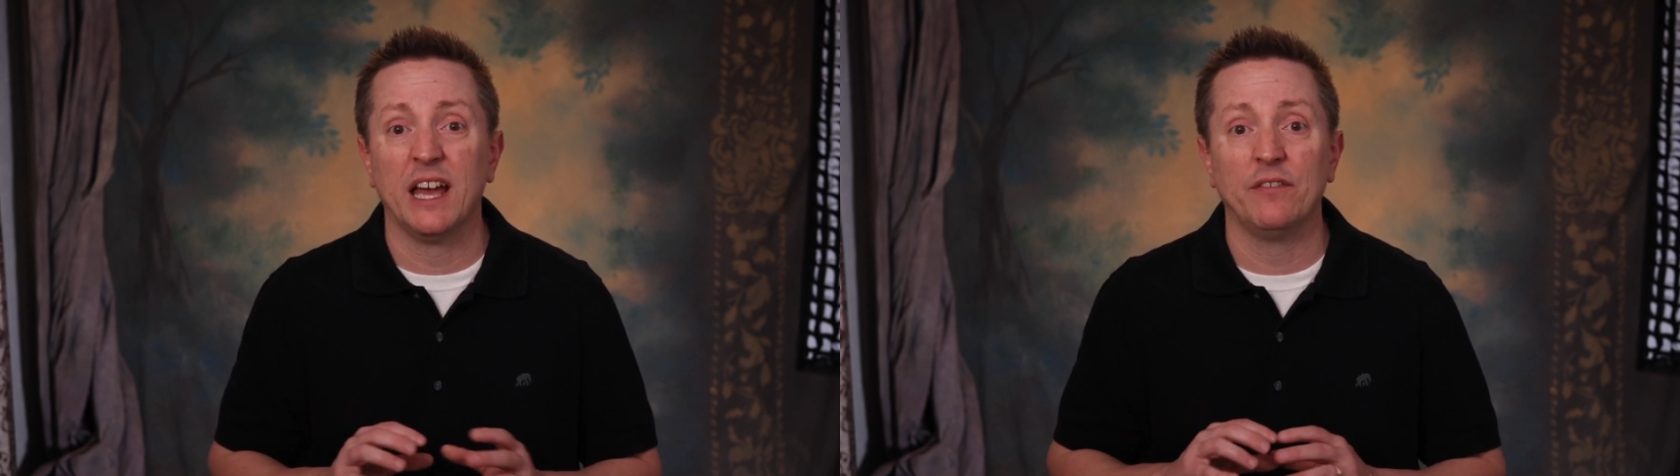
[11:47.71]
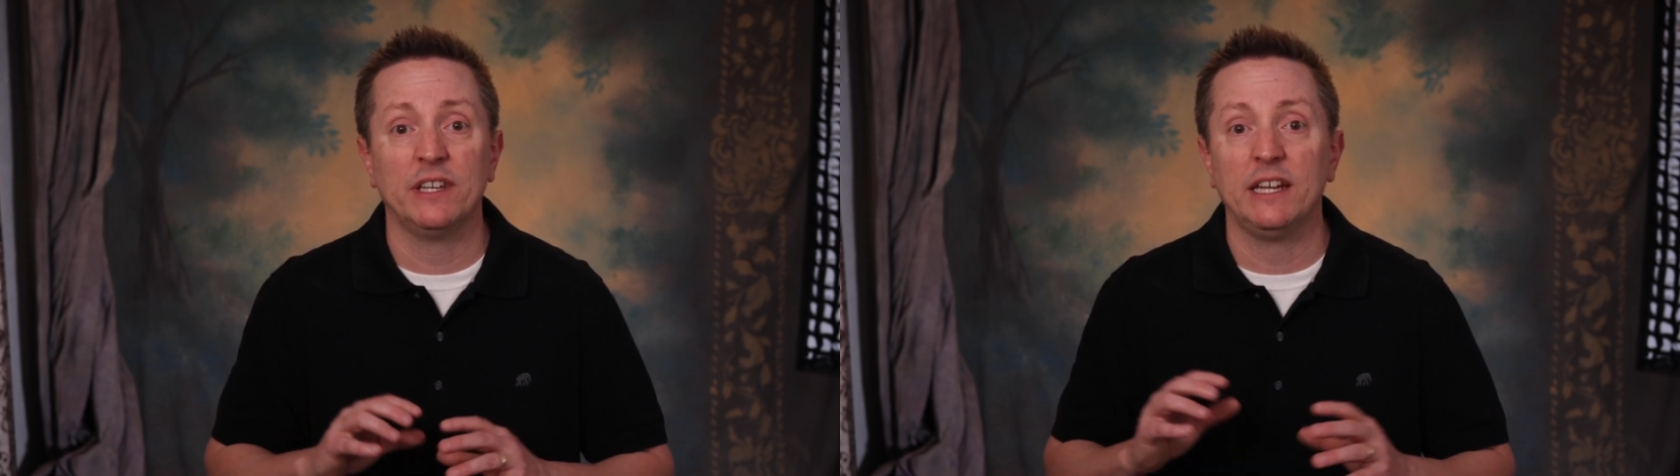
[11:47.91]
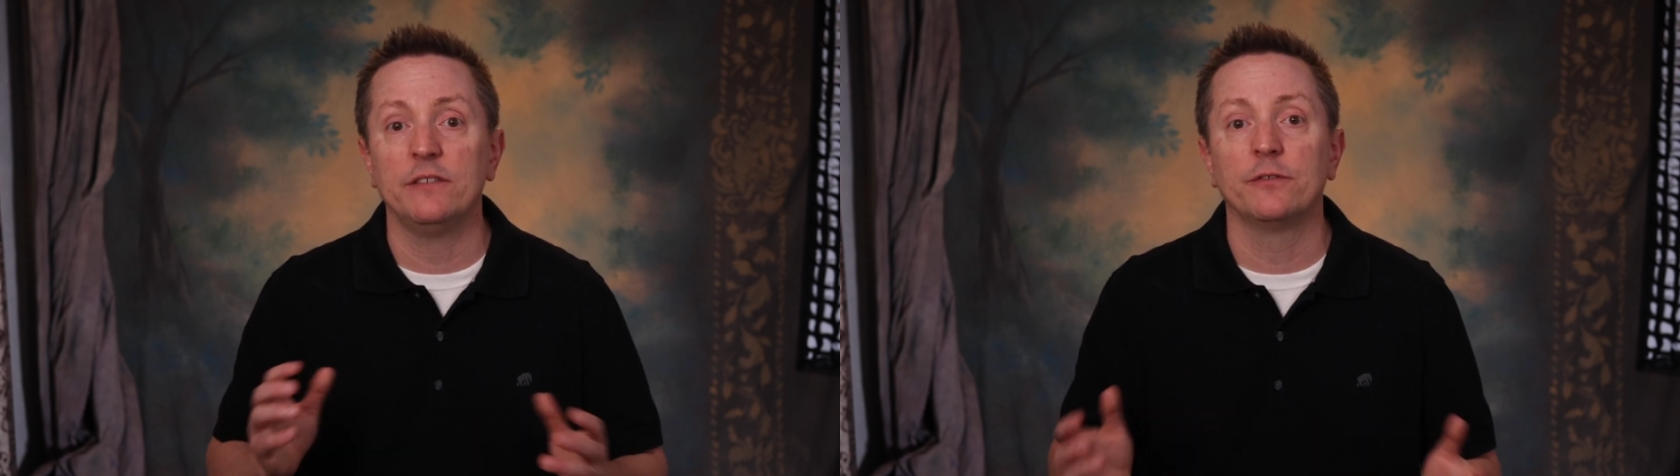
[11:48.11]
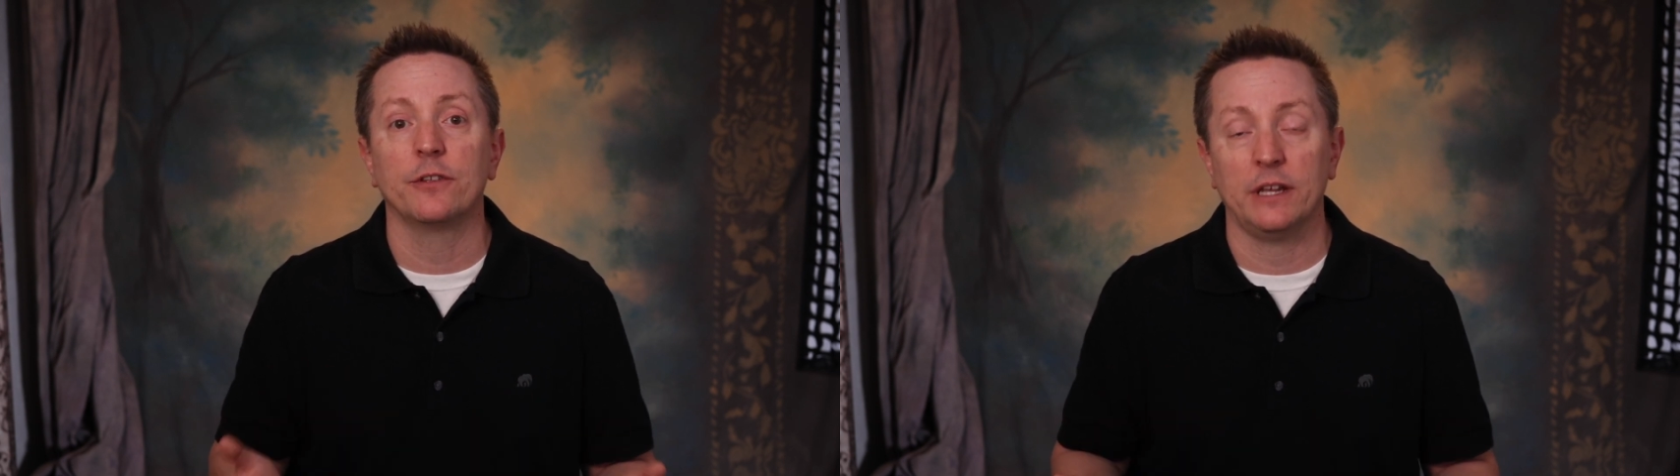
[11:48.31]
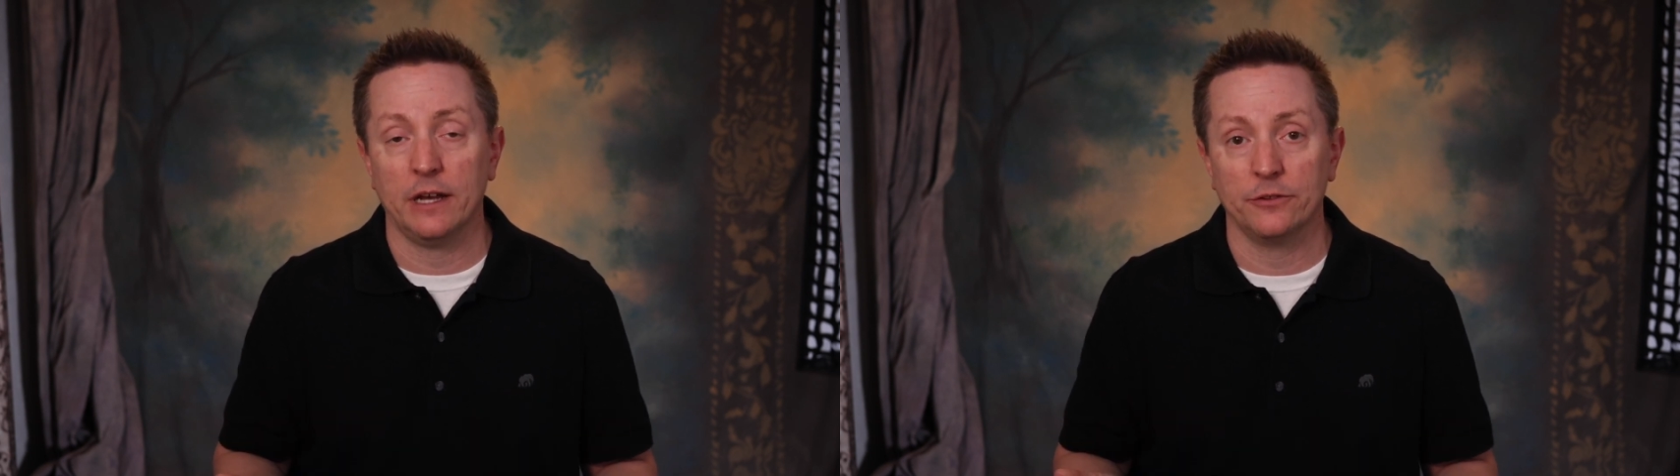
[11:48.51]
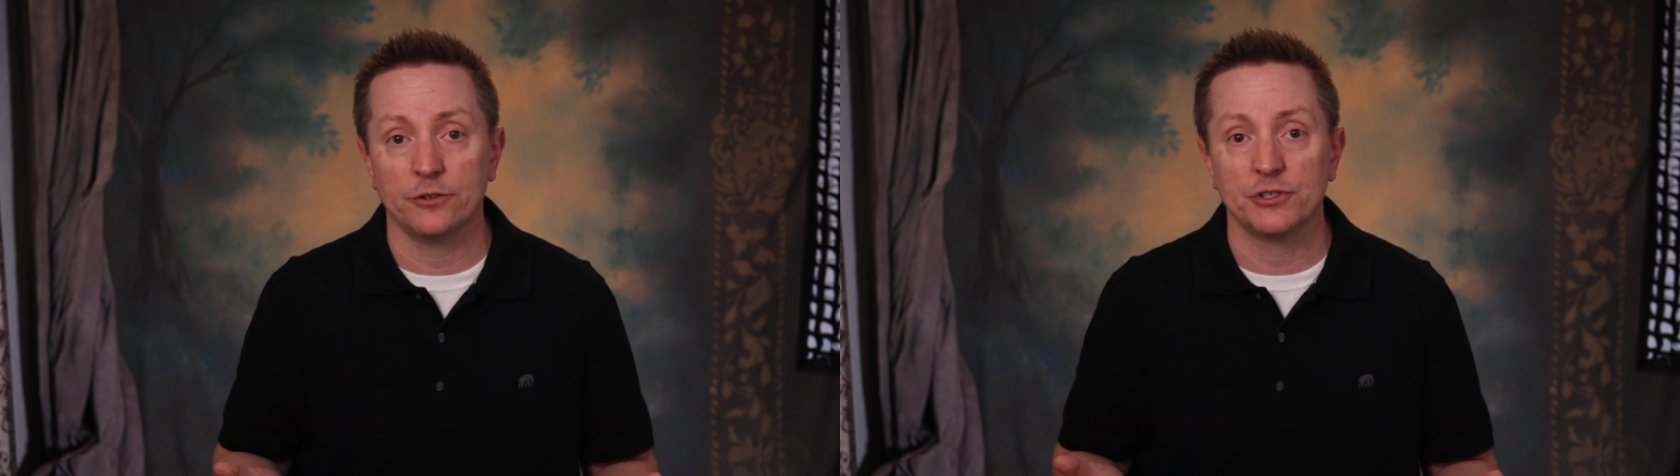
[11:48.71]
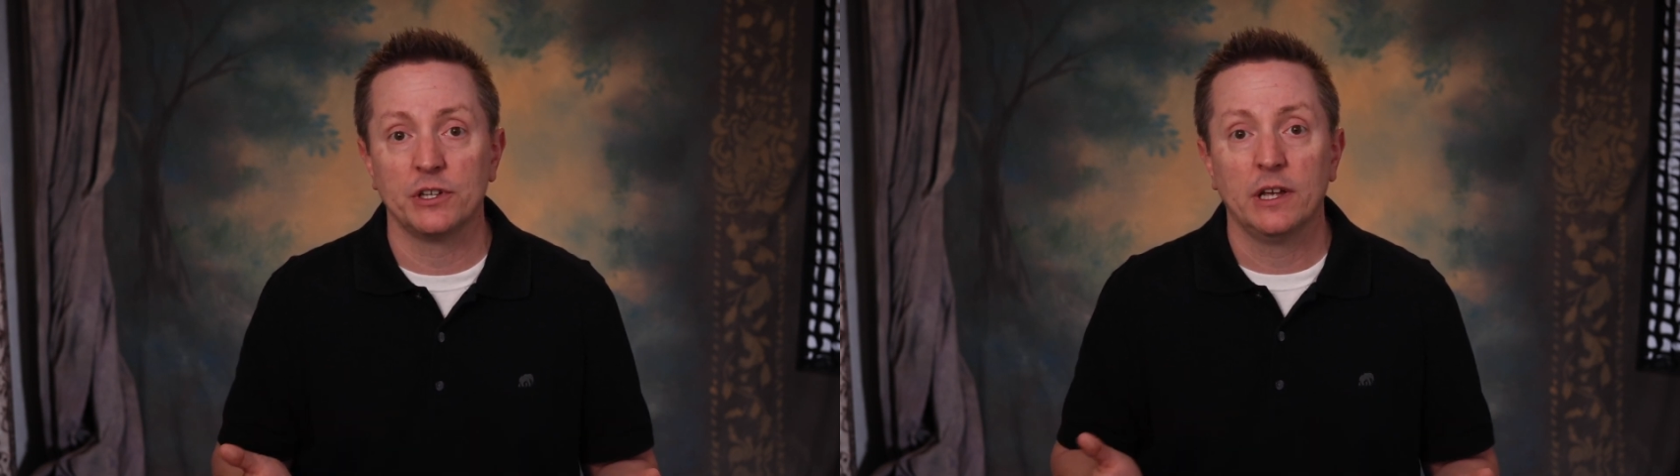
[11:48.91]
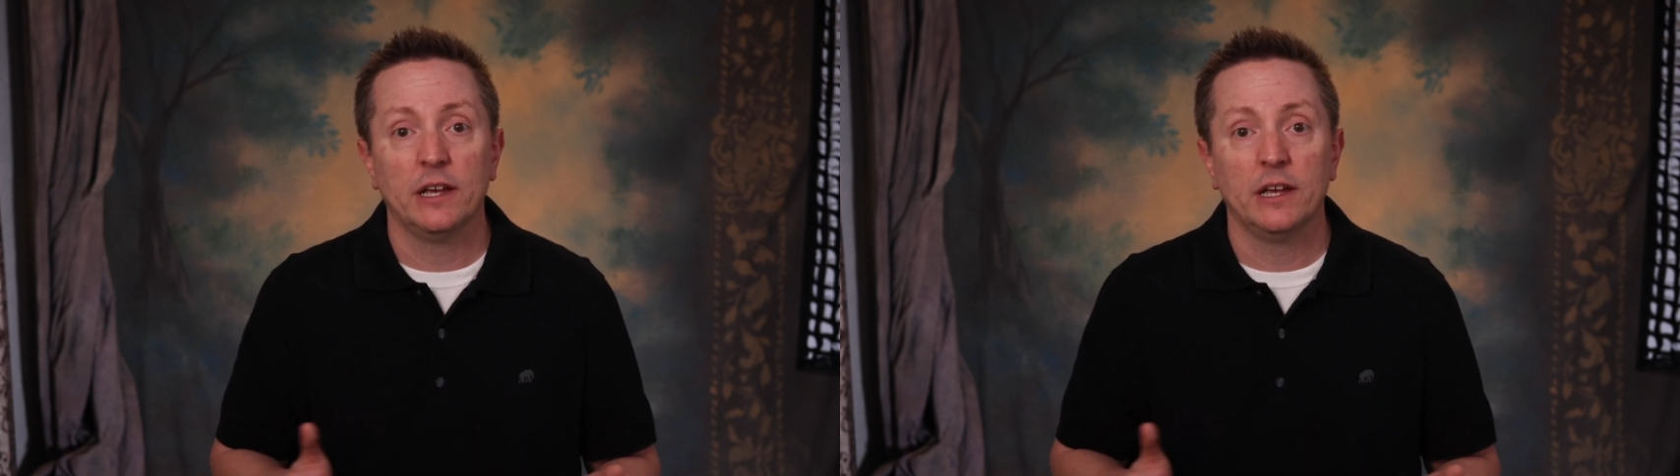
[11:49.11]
have a need for the others.